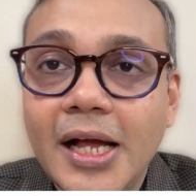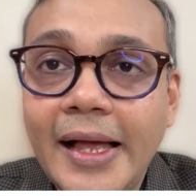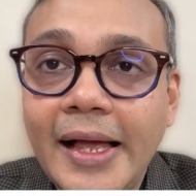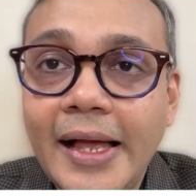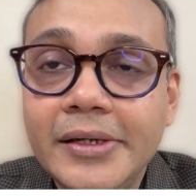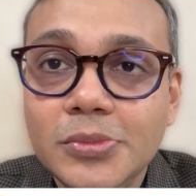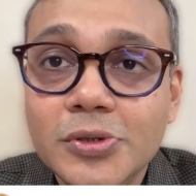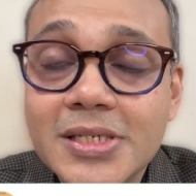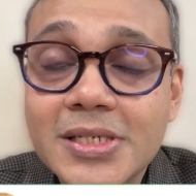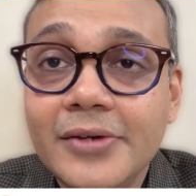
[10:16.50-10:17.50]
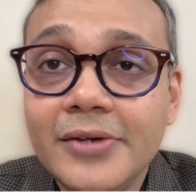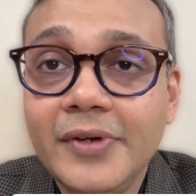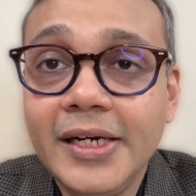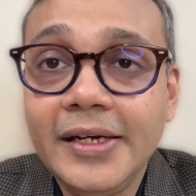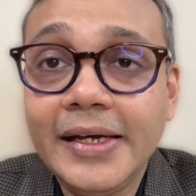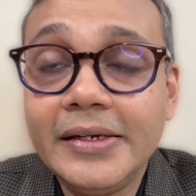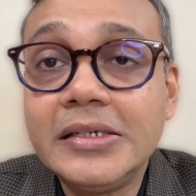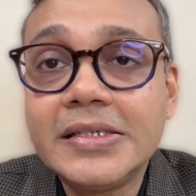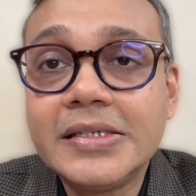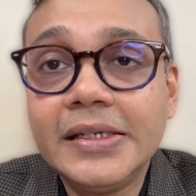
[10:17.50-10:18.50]
and you start feeding and
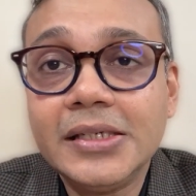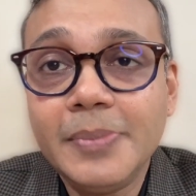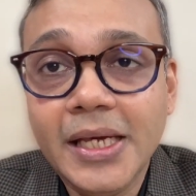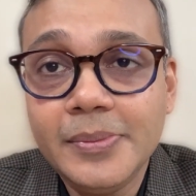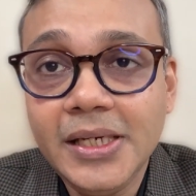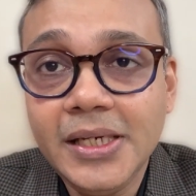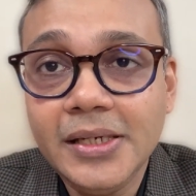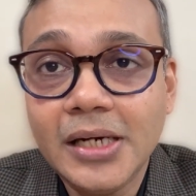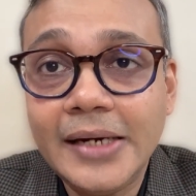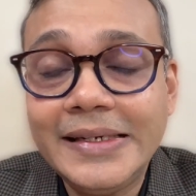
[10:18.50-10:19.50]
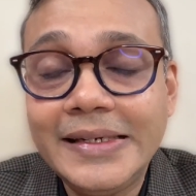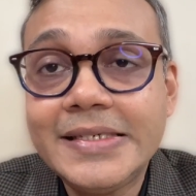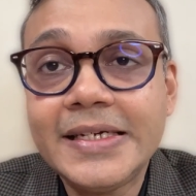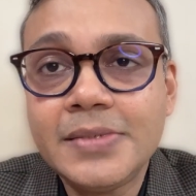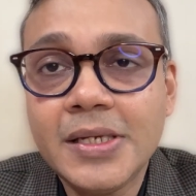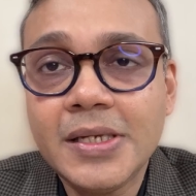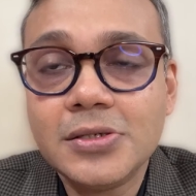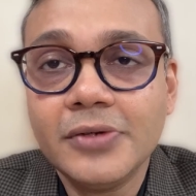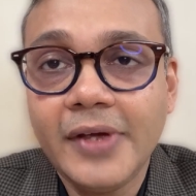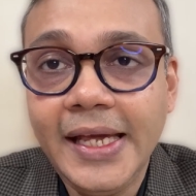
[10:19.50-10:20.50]
nursing the baby until 6 months
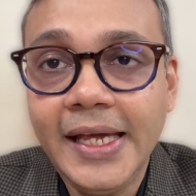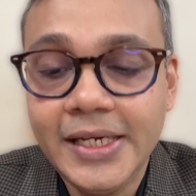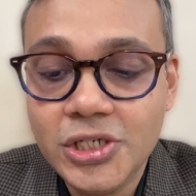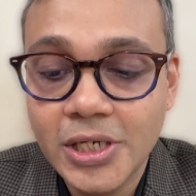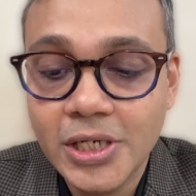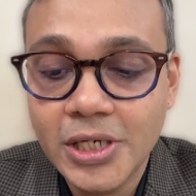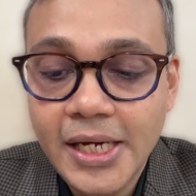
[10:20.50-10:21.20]
of age,